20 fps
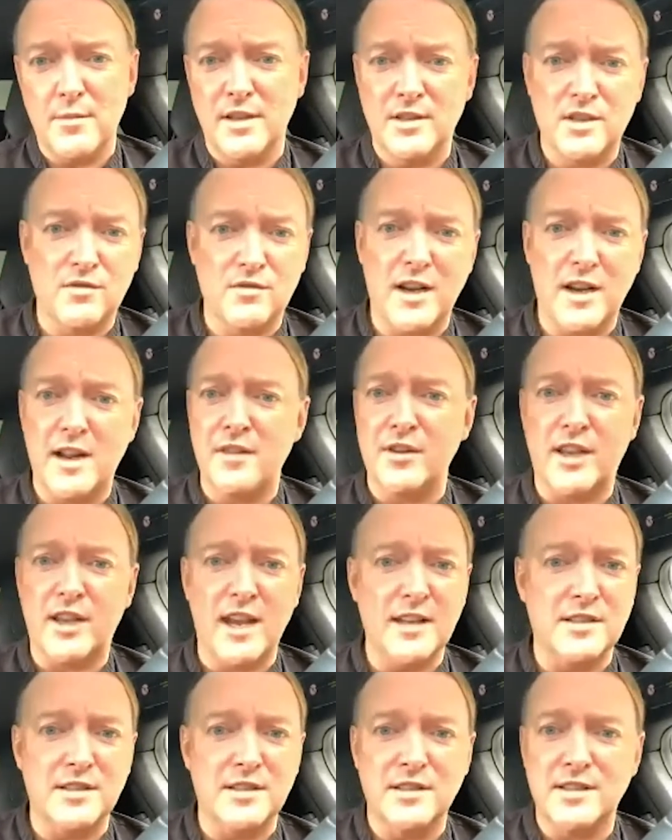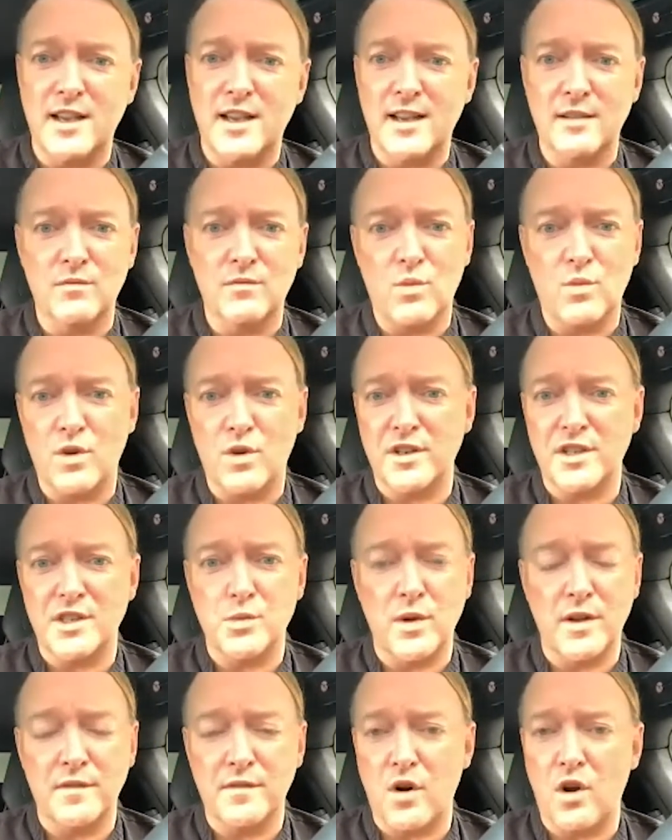straight out of the gates and saying we're going to
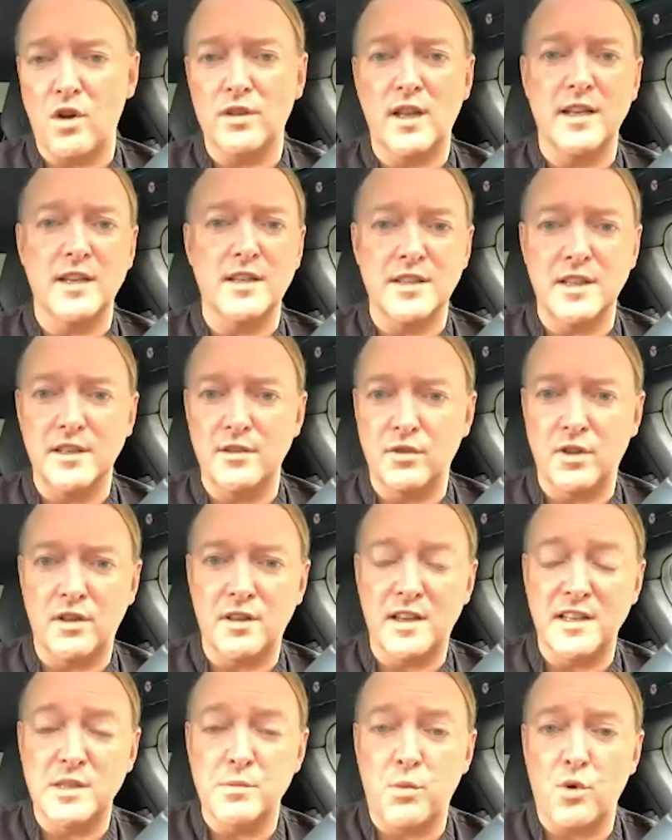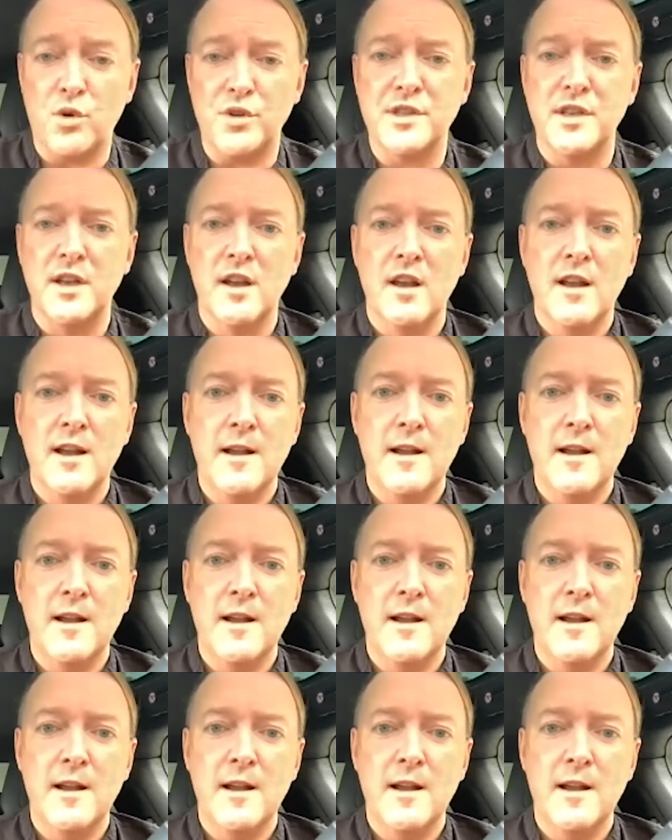swing for online casino, online sports.